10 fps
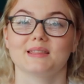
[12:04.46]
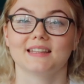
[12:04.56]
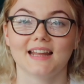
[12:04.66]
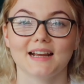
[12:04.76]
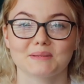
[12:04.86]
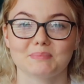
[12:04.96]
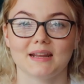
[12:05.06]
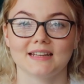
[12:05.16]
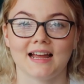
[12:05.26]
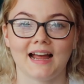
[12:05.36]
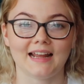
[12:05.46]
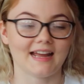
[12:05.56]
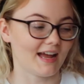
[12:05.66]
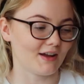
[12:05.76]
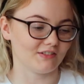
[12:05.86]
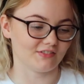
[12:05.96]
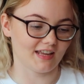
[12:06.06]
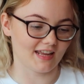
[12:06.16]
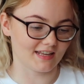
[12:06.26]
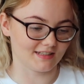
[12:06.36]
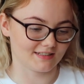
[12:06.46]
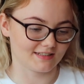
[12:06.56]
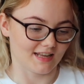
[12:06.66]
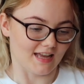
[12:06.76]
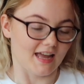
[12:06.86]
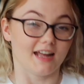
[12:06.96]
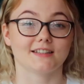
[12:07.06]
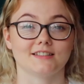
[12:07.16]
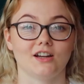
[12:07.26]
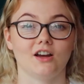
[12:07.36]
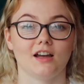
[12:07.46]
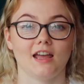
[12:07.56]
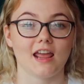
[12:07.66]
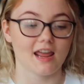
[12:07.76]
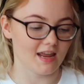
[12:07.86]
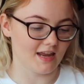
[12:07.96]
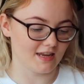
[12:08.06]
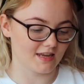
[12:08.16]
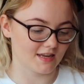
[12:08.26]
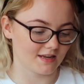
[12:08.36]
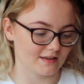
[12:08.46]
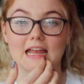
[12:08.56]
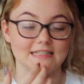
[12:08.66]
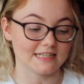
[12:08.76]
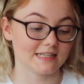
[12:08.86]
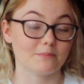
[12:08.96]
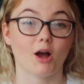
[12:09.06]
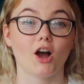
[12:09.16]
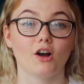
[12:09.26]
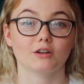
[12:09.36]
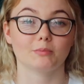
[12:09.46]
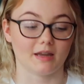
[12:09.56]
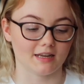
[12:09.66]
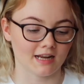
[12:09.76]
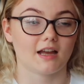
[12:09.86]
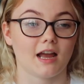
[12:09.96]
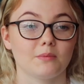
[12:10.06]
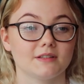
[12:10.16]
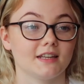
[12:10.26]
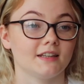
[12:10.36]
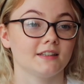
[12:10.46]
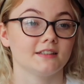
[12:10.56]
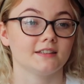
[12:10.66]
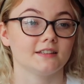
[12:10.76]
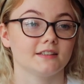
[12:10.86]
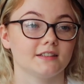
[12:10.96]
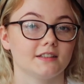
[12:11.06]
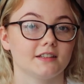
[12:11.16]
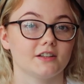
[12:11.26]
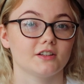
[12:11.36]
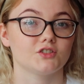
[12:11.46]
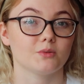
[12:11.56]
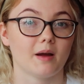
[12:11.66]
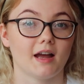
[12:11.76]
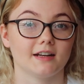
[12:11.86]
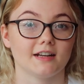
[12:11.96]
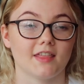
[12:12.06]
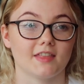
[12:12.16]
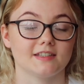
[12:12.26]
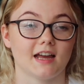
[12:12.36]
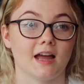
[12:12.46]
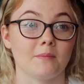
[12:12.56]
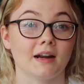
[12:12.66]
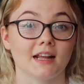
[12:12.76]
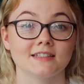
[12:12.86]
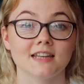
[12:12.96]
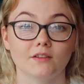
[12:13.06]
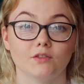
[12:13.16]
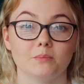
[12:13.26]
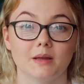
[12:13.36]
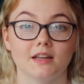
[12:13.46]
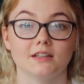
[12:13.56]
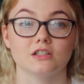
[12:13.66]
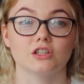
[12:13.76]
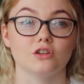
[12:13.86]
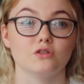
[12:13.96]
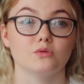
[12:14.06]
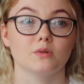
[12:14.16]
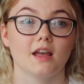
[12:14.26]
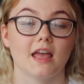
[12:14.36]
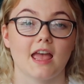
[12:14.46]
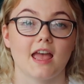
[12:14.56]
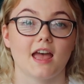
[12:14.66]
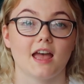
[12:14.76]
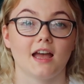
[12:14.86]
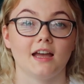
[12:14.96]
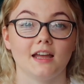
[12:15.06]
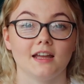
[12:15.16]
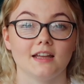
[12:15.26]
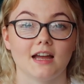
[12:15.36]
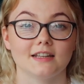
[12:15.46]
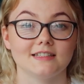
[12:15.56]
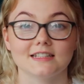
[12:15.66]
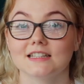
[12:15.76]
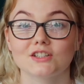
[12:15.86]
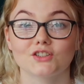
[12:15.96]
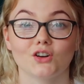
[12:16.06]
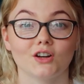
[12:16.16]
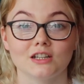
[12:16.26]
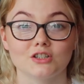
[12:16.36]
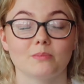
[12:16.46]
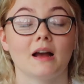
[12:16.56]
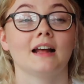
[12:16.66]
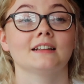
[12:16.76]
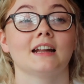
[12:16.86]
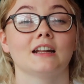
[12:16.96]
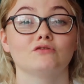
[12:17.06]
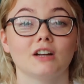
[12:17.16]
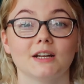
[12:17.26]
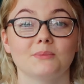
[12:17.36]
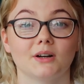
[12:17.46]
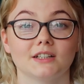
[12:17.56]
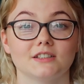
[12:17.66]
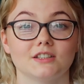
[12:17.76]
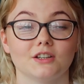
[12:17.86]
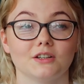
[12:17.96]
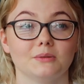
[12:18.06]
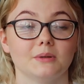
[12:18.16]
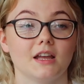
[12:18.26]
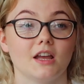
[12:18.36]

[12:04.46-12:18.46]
the next pin I have is, it's not a Disney park pin. I was in Japan at the time, and I'd never been to a Disney store in Japan, and I really wanted to.